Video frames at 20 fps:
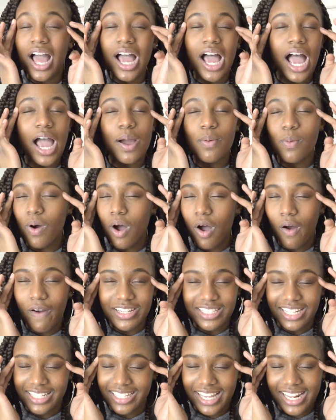I will
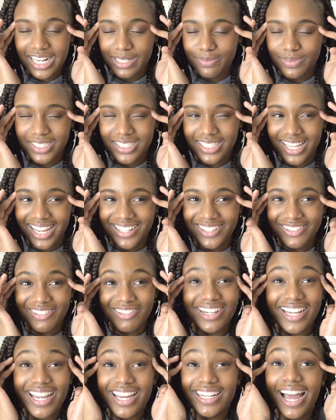always hate the Oedipus cycle,
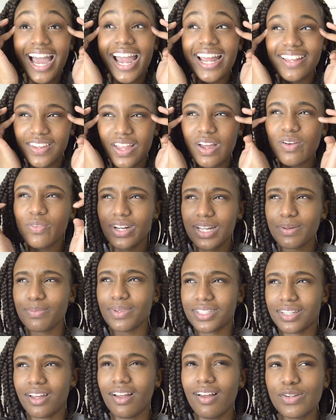and I love Greek
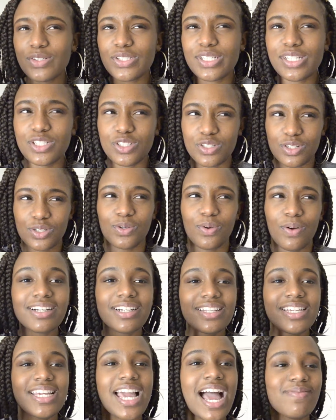mythology in general. I
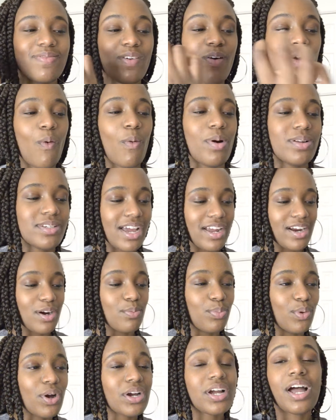literally have a whole entire
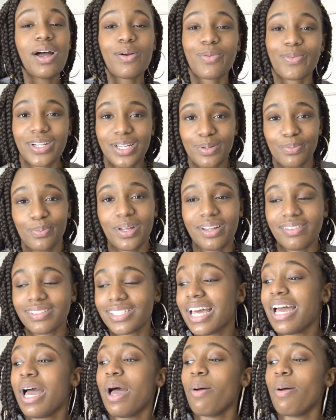book of Greek myths.